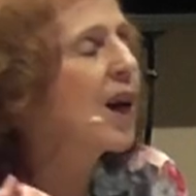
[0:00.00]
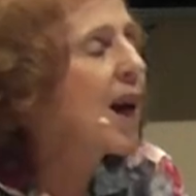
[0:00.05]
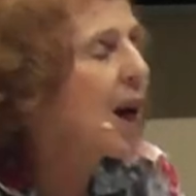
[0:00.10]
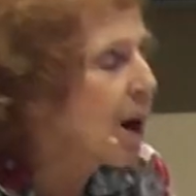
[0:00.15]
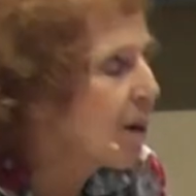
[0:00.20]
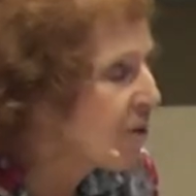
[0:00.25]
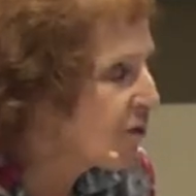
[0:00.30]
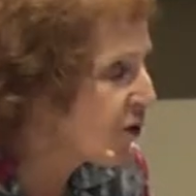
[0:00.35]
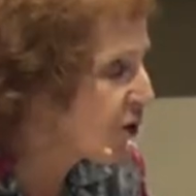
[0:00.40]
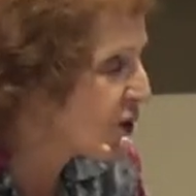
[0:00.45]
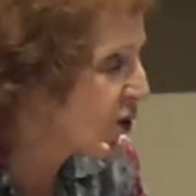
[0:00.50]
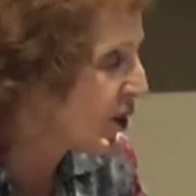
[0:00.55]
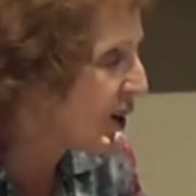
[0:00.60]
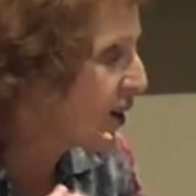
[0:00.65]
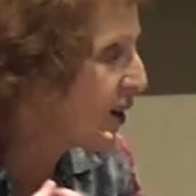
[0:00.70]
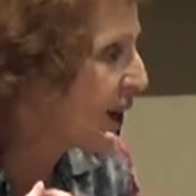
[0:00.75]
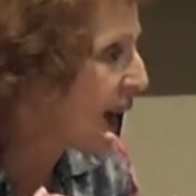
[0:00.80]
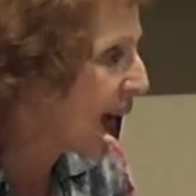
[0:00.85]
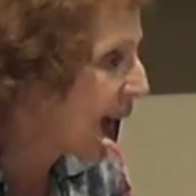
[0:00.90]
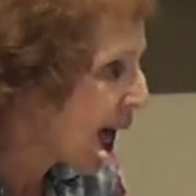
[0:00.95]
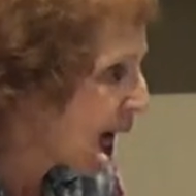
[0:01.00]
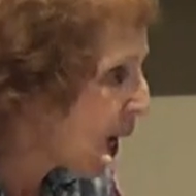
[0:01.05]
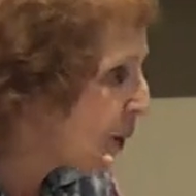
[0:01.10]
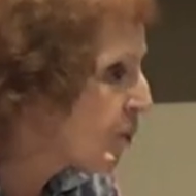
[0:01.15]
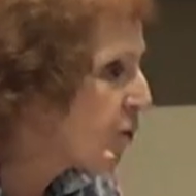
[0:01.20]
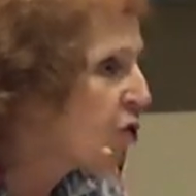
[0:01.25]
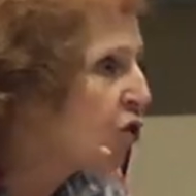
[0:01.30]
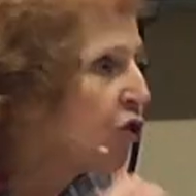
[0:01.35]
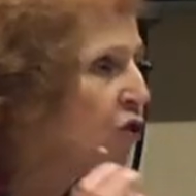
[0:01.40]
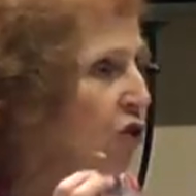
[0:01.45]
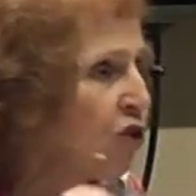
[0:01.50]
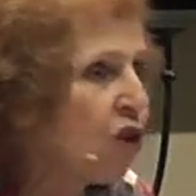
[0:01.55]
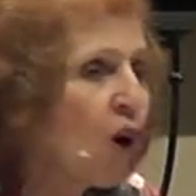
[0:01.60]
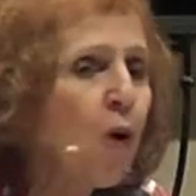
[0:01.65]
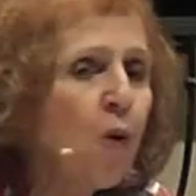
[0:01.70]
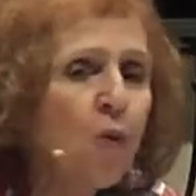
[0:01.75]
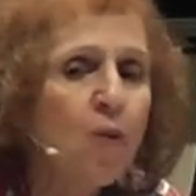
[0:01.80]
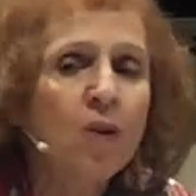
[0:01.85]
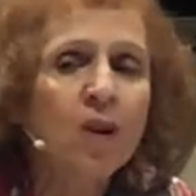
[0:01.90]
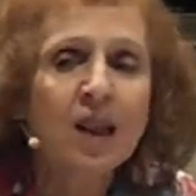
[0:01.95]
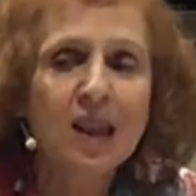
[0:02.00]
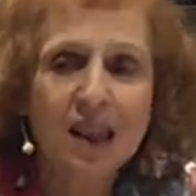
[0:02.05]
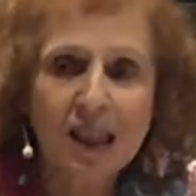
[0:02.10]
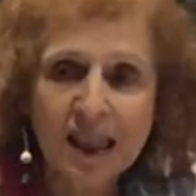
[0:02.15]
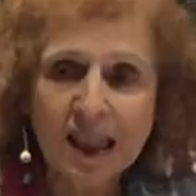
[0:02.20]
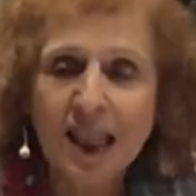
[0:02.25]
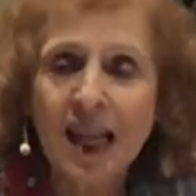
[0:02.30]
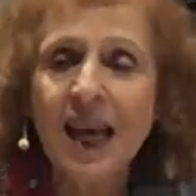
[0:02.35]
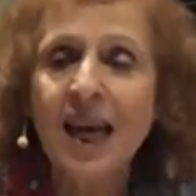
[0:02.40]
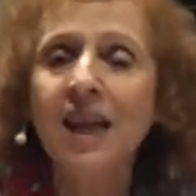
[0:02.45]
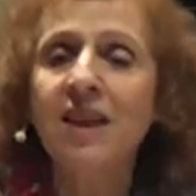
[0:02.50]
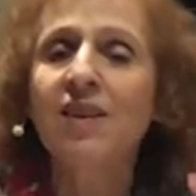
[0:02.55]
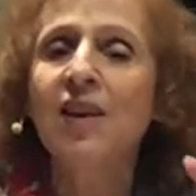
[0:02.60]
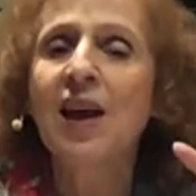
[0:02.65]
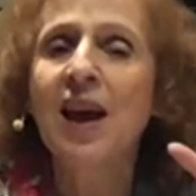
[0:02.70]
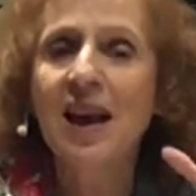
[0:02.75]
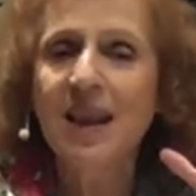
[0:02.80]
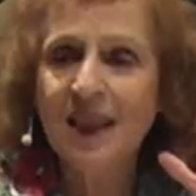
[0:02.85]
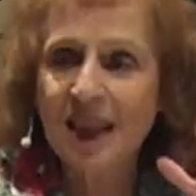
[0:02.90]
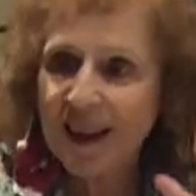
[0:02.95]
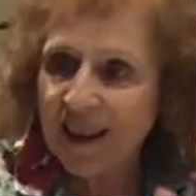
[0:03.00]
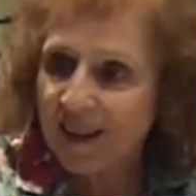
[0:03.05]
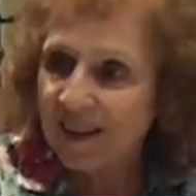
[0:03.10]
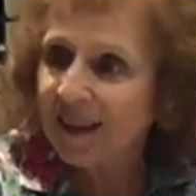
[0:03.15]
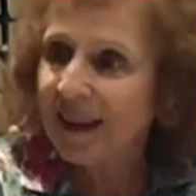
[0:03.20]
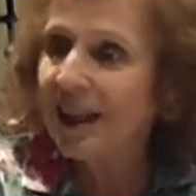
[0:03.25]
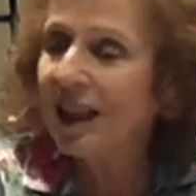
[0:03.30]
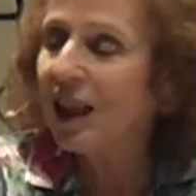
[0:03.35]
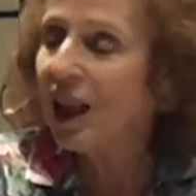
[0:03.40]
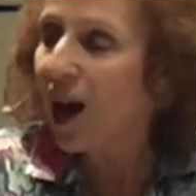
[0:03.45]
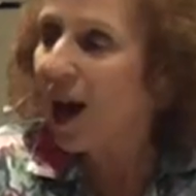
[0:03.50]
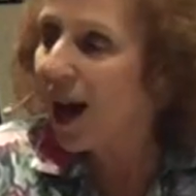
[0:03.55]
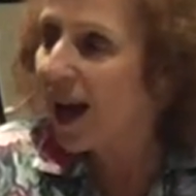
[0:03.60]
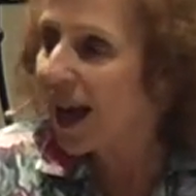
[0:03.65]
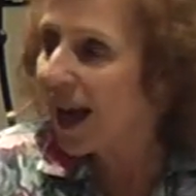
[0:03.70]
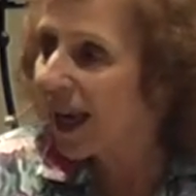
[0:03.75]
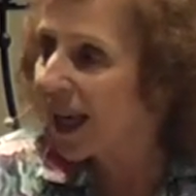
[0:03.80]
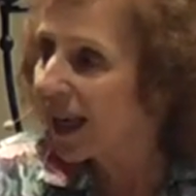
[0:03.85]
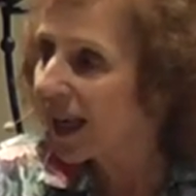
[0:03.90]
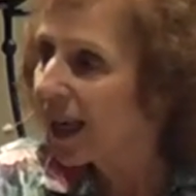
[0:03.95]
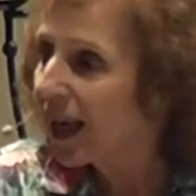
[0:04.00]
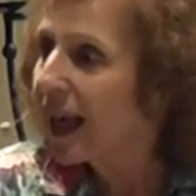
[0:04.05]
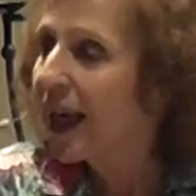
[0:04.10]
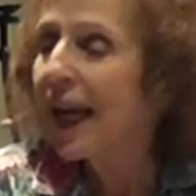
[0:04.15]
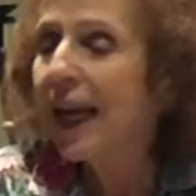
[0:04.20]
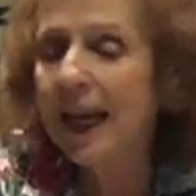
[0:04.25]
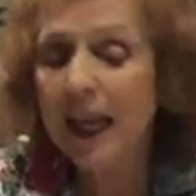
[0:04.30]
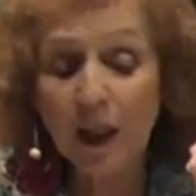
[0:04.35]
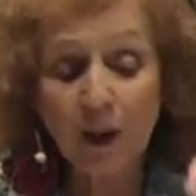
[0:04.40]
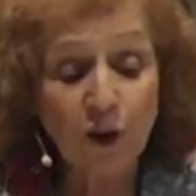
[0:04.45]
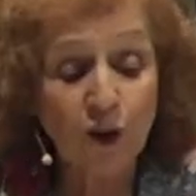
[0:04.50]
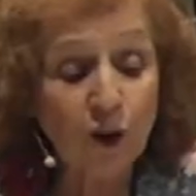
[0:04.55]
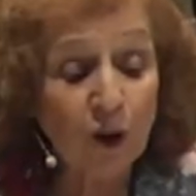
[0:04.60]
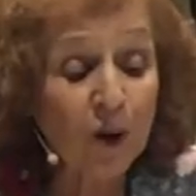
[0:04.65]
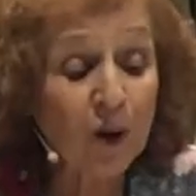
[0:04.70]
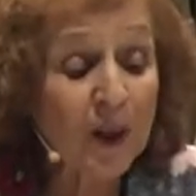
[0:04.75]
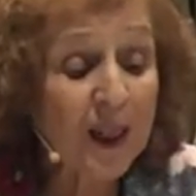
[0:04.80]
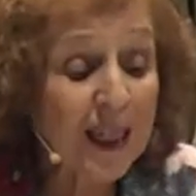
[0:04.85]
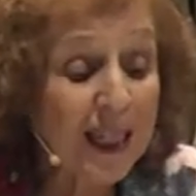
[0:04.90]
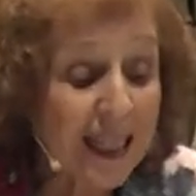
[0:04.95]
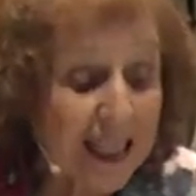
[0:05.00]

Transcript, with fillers: comfort and to help. Don't let this lie enter